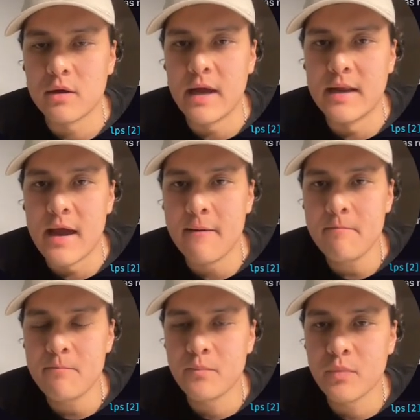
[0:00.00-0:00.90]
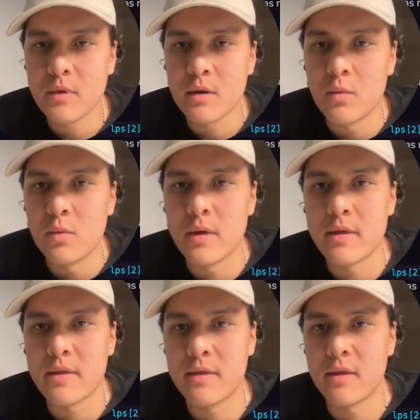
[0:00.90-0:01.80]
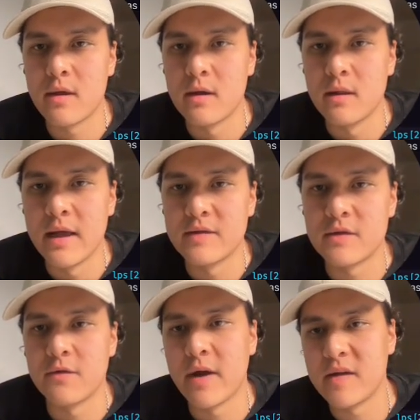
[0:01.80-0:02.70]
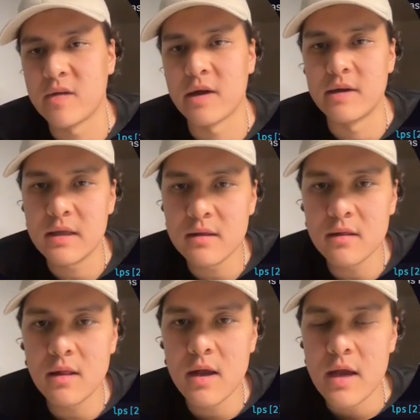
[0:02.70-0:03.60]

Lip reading: M with a length of haystack and needle.